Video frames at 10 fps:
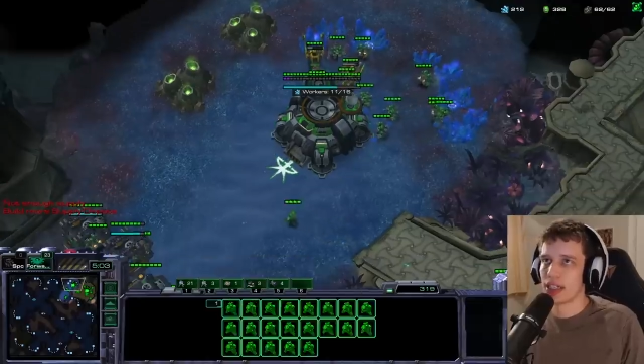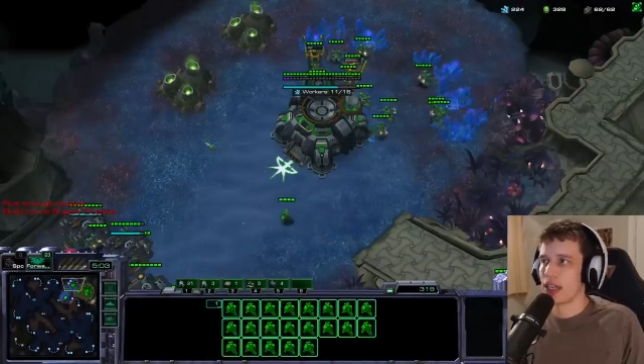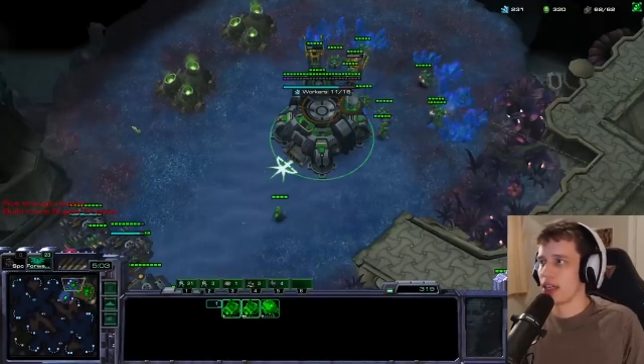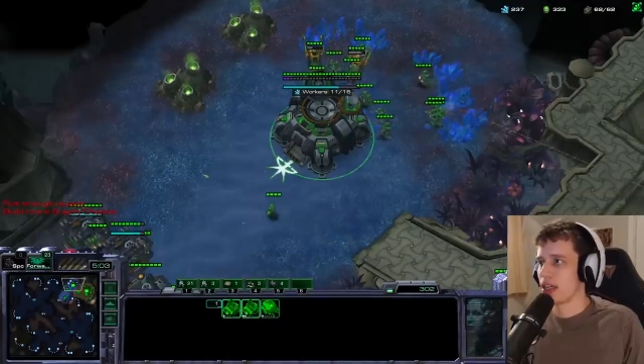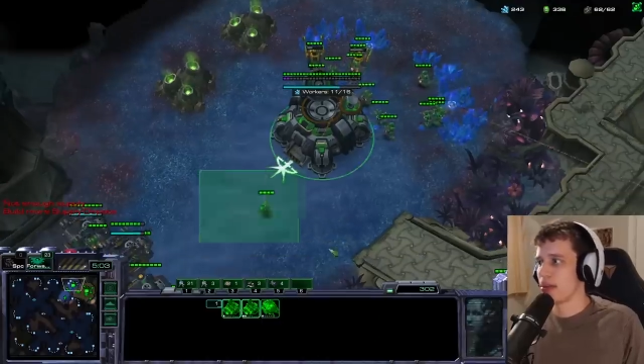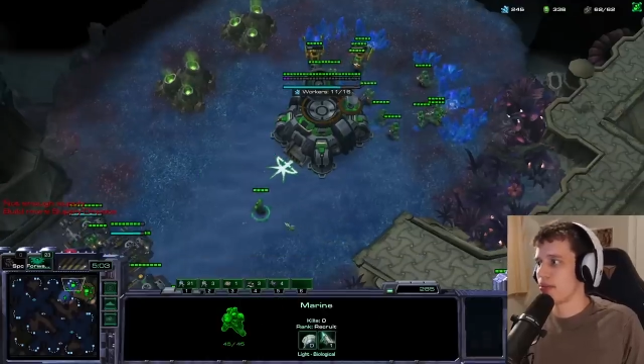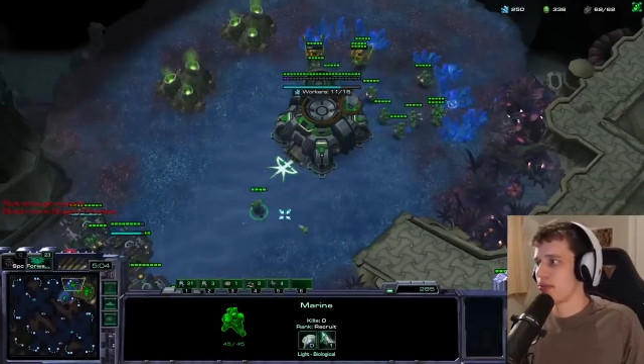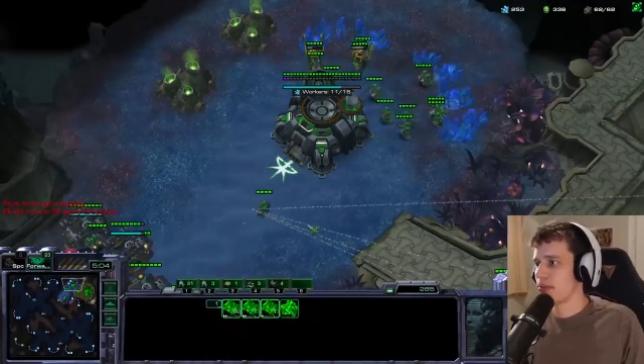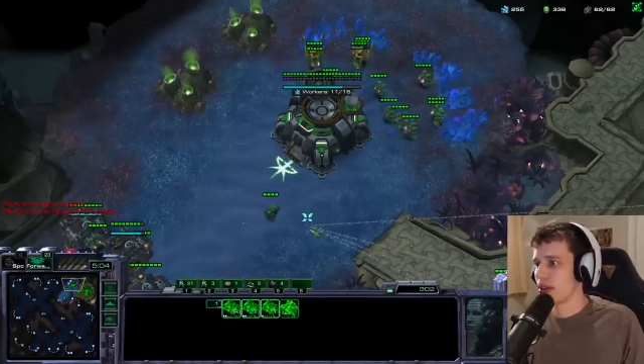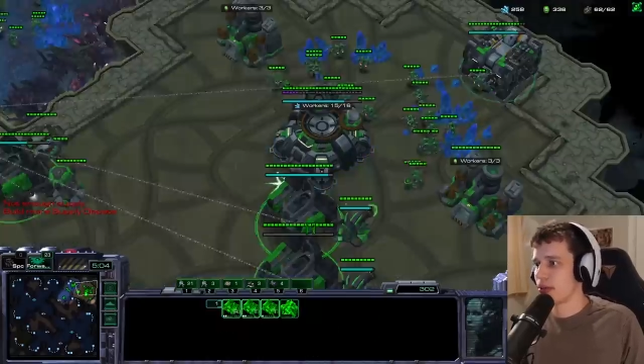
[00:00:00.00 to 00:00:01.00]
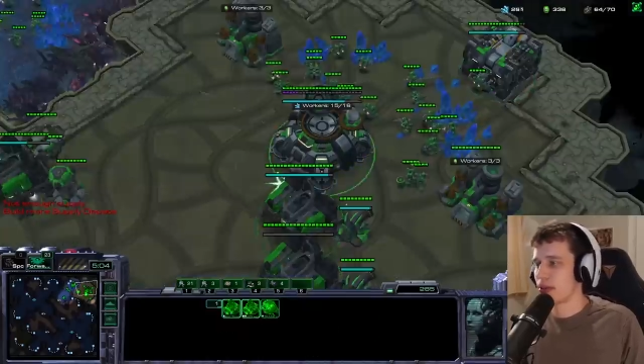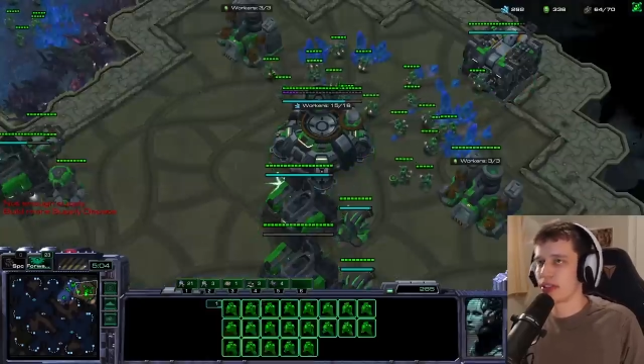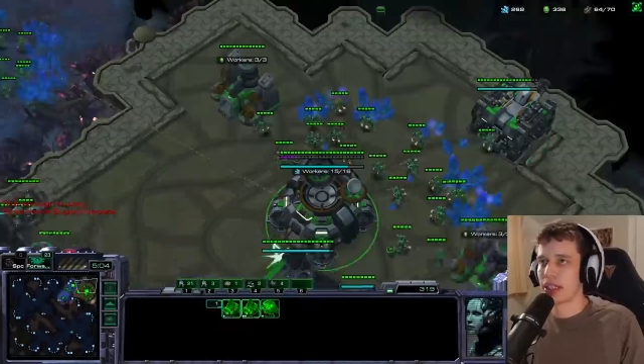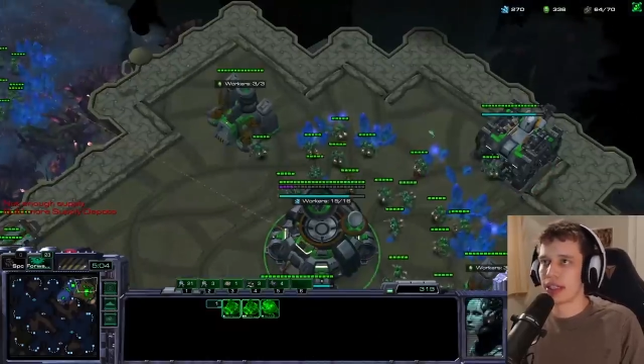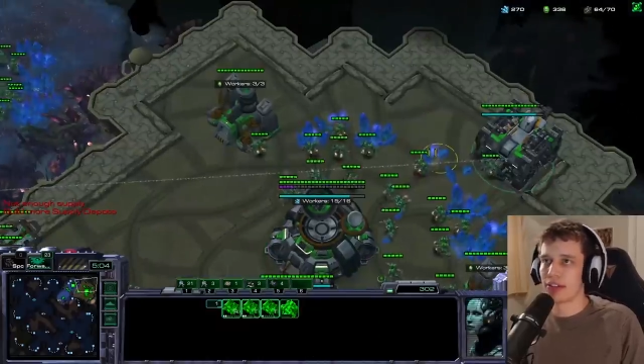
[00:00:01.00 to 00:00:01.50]
We're going
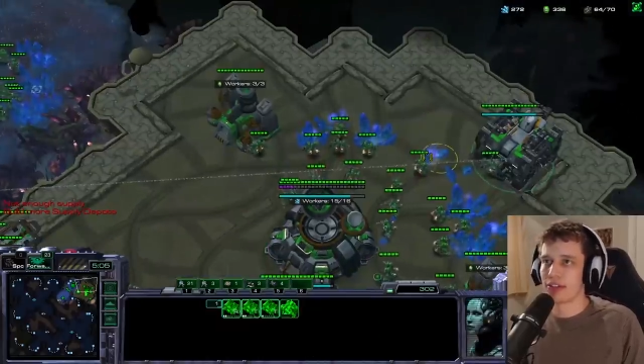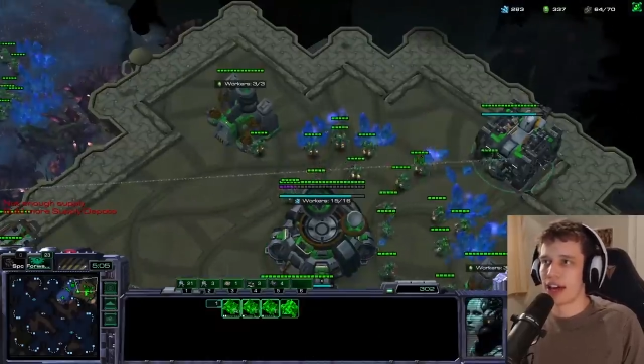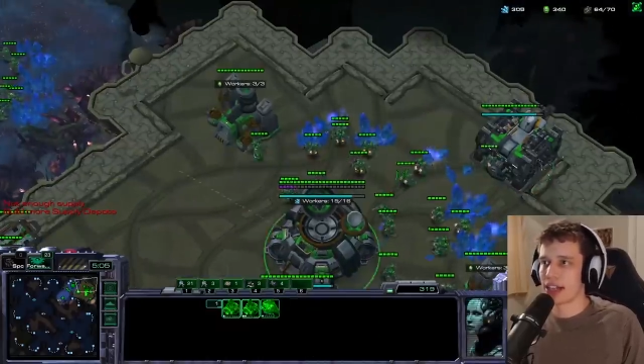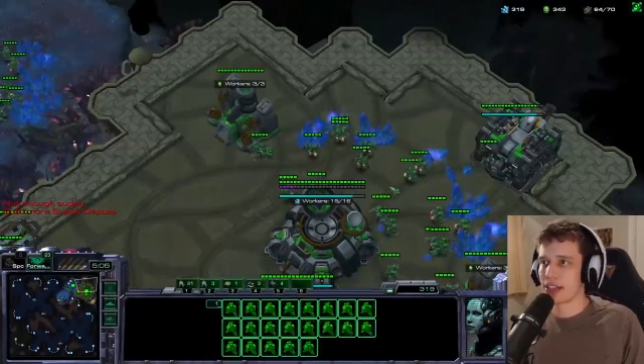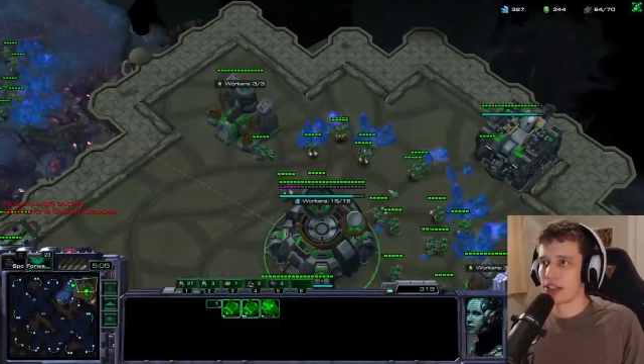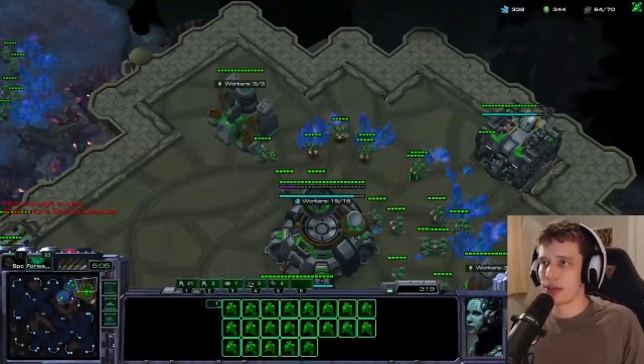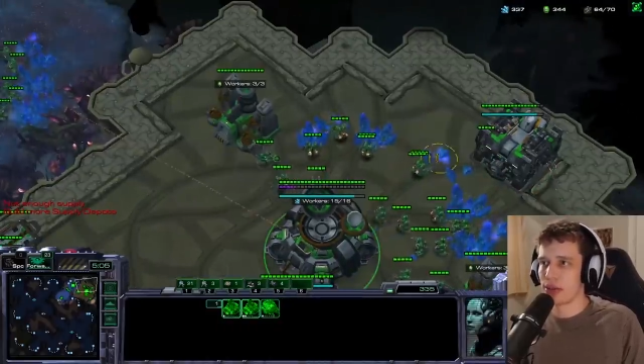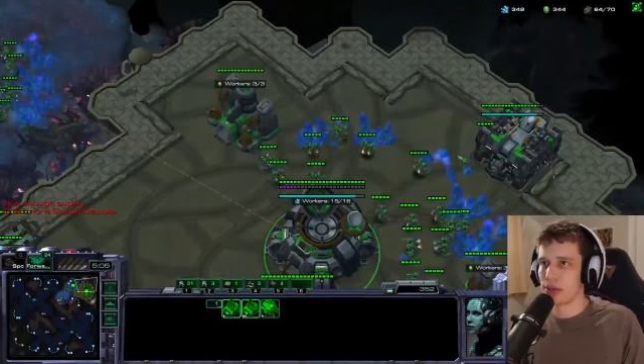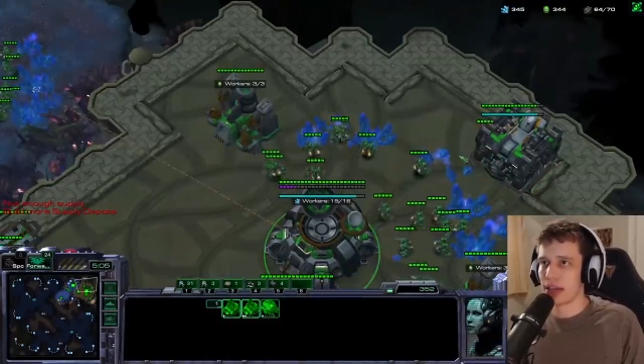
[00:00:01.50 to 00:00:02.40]
to hit the fastest 2-2